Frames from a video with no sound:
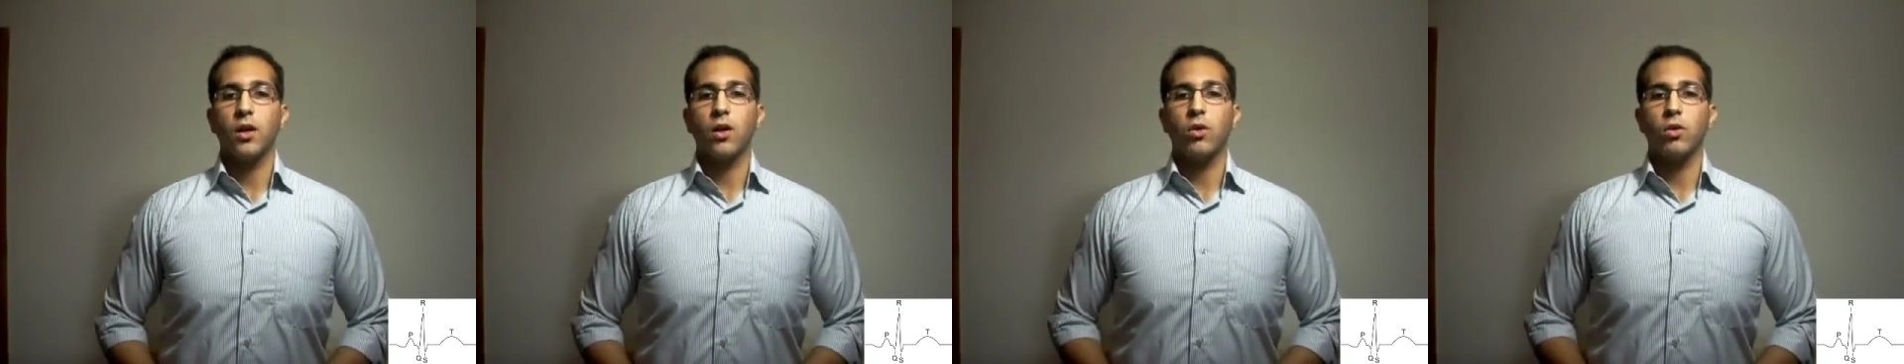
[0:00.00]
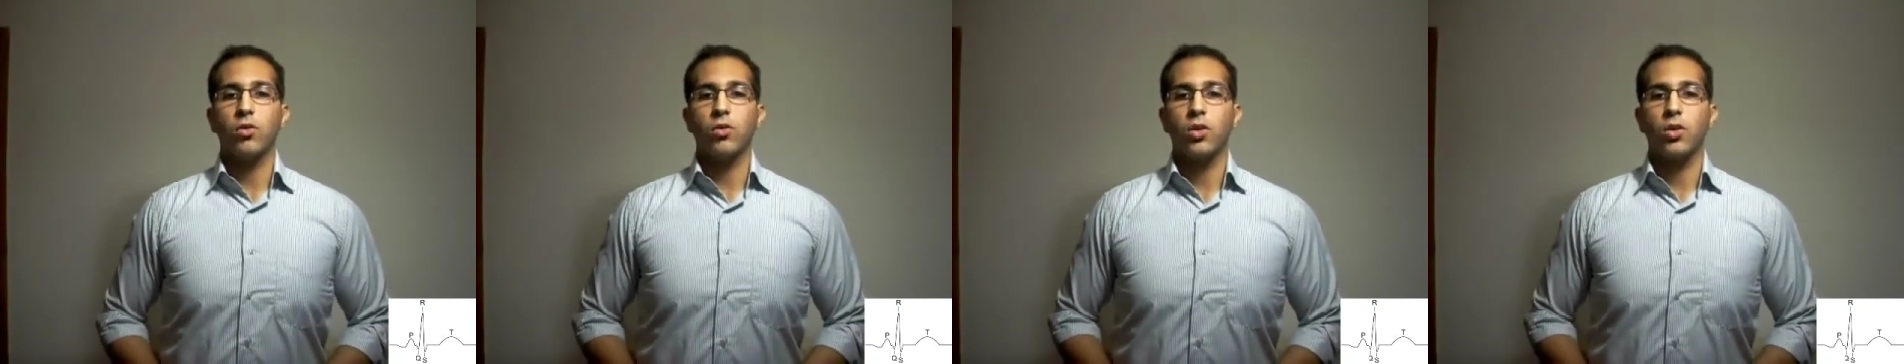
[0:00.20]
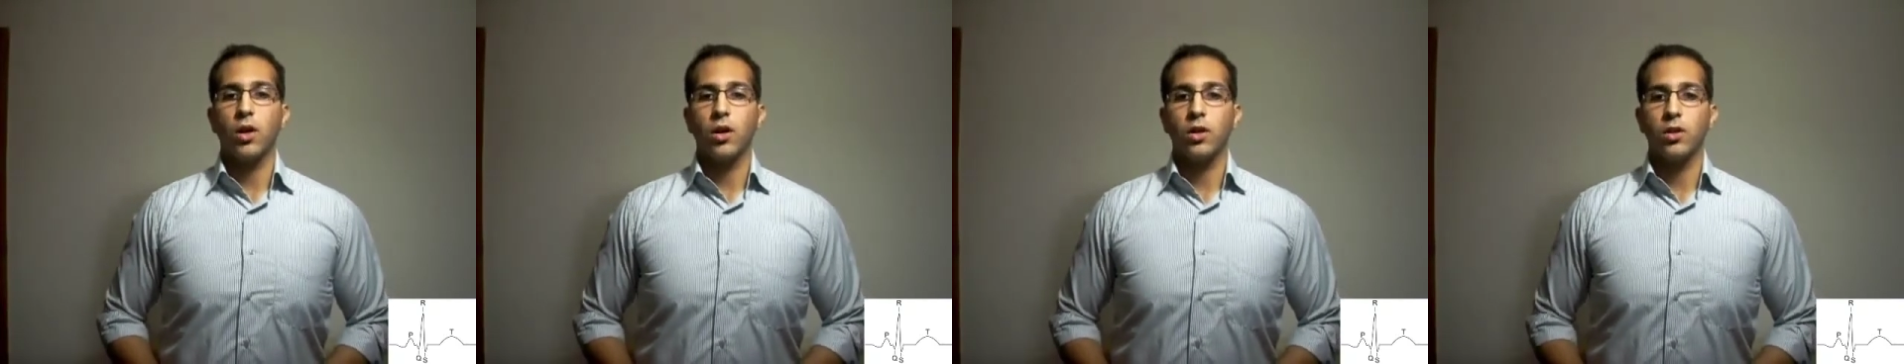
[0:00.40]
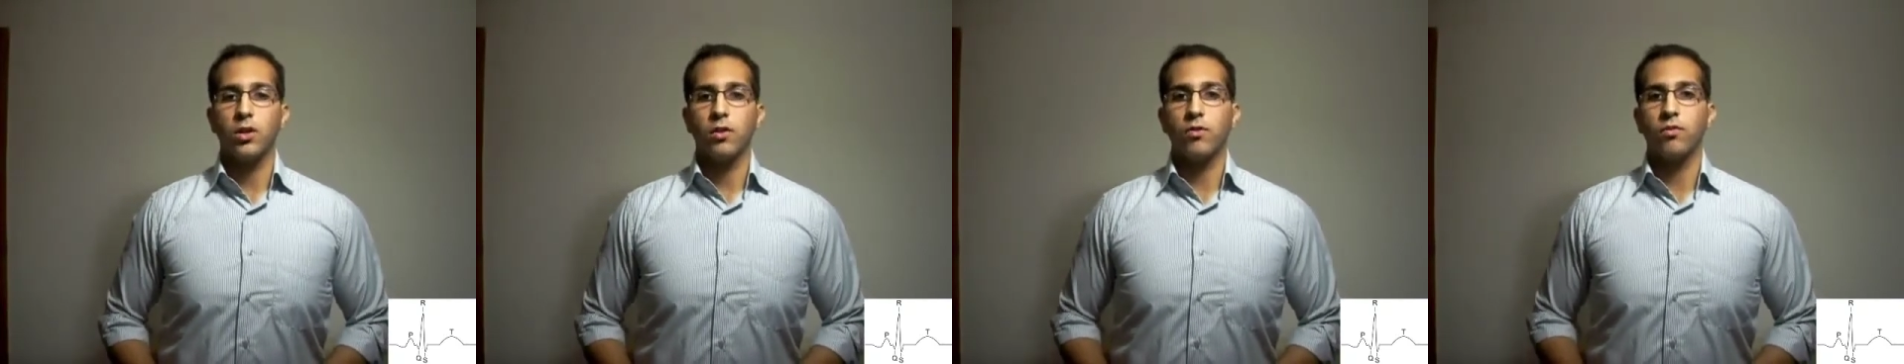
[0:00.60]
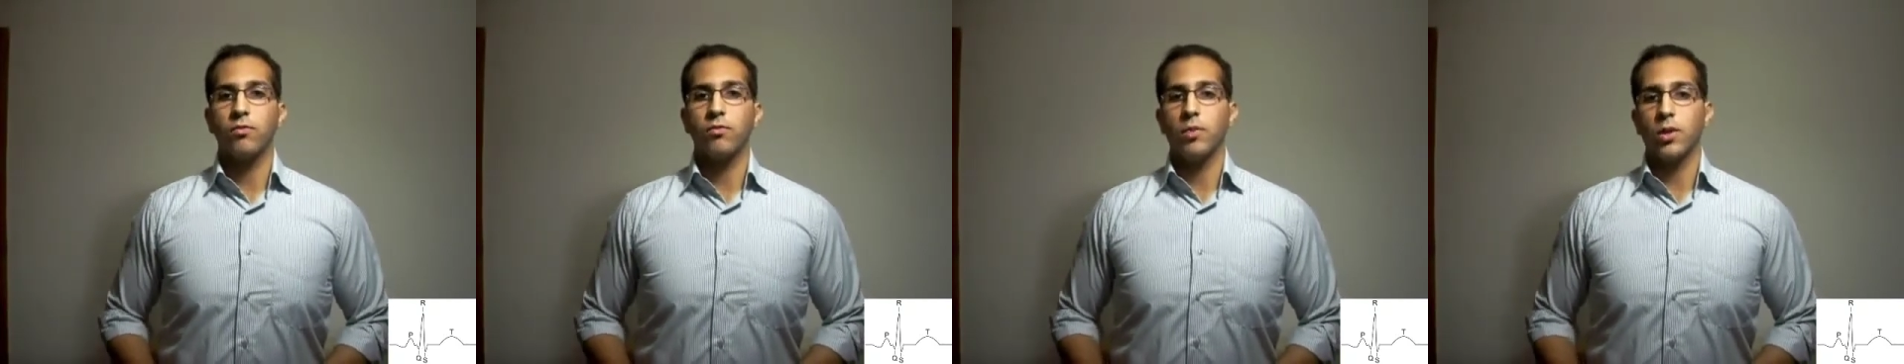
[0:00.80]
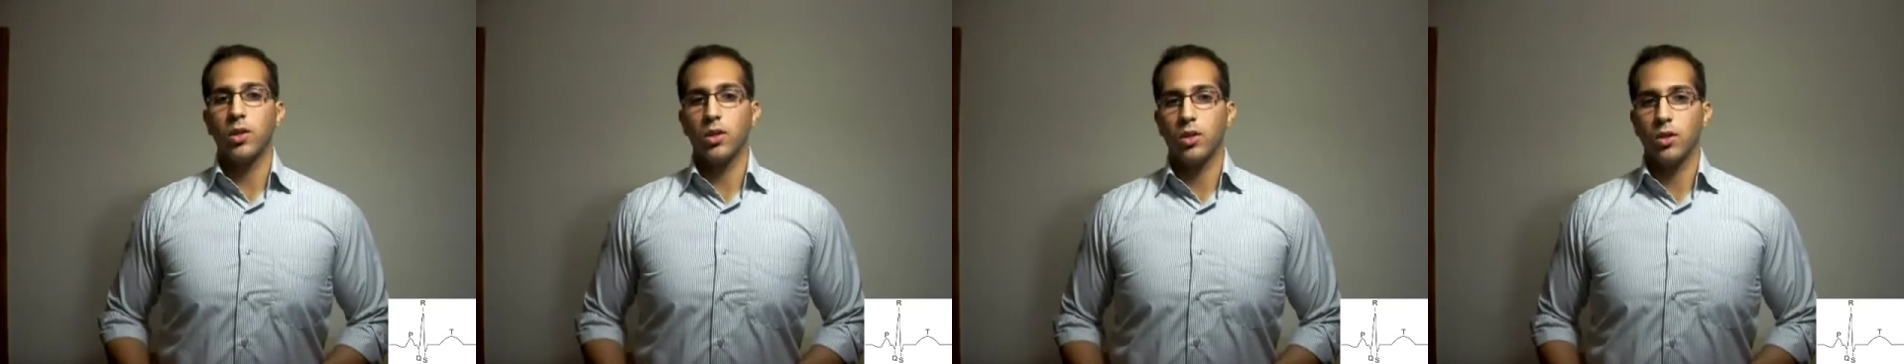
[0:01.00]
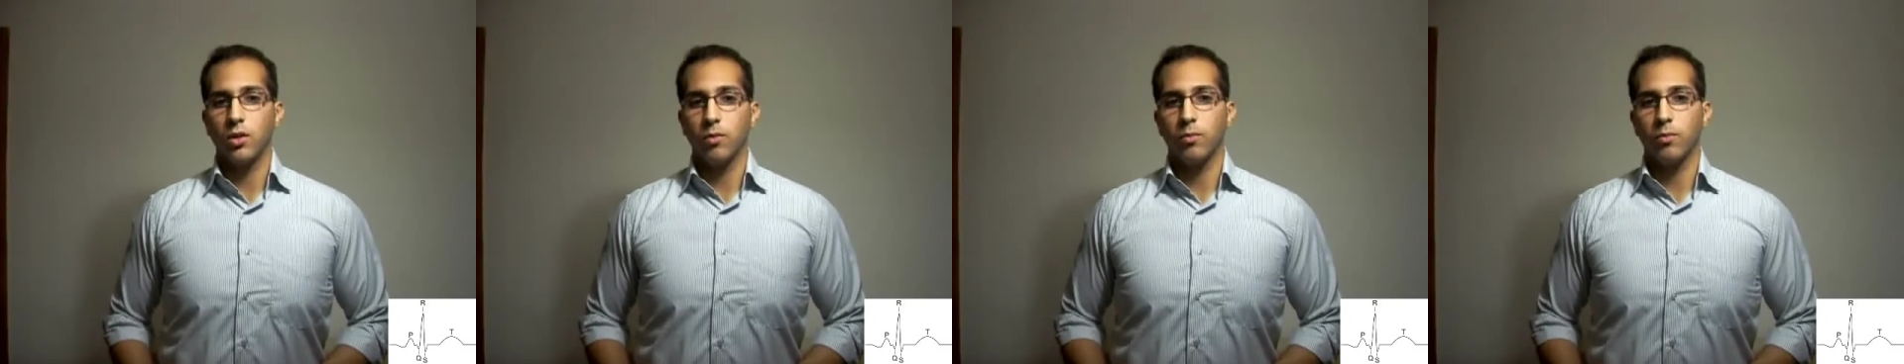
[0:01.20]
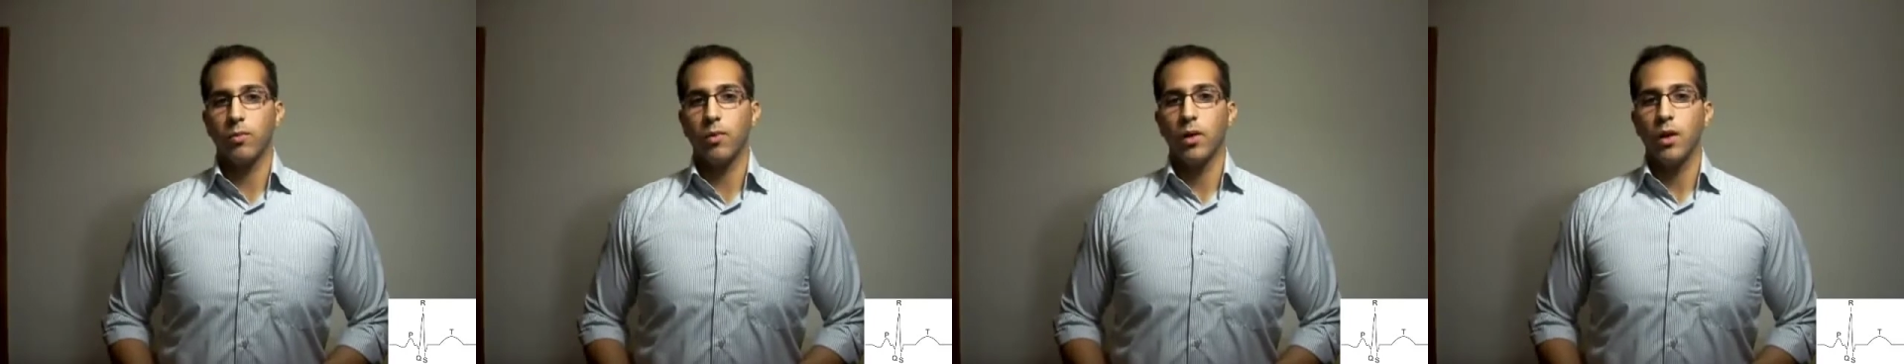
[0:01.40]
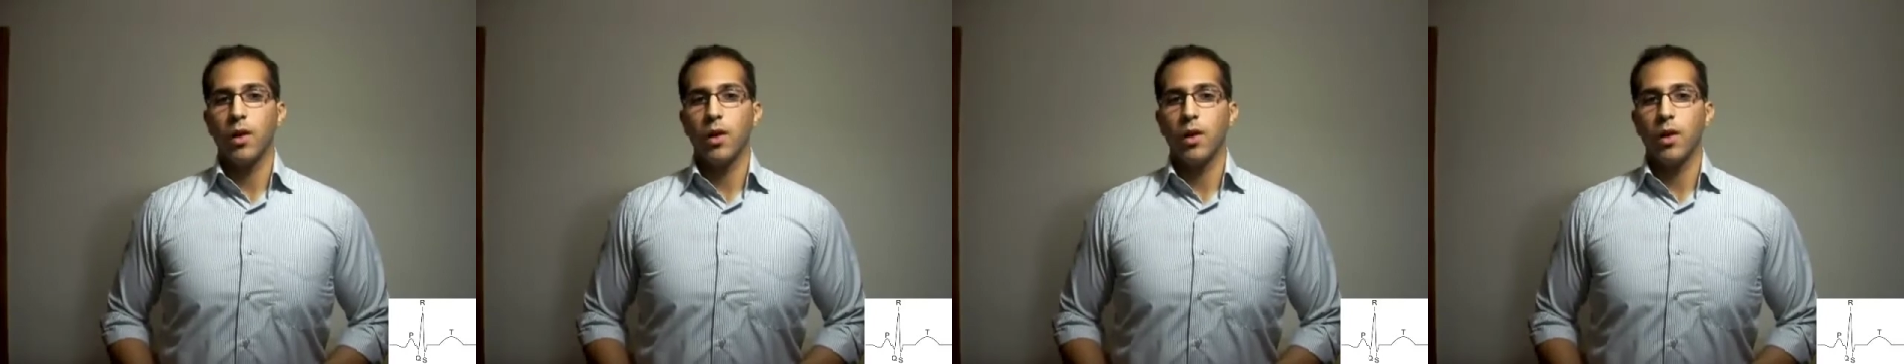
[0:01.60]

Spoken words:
a conductive medium.